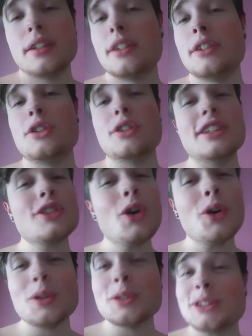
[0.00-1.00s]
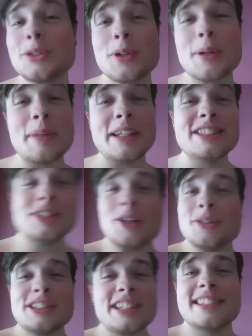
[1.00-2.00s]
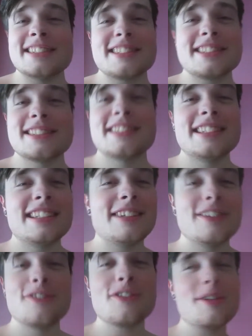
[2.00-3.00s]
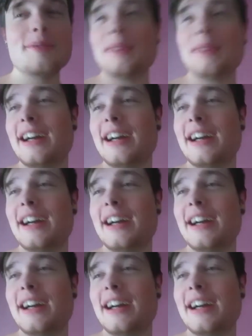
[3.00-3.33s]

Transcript: dude, this whole story makes no sense. From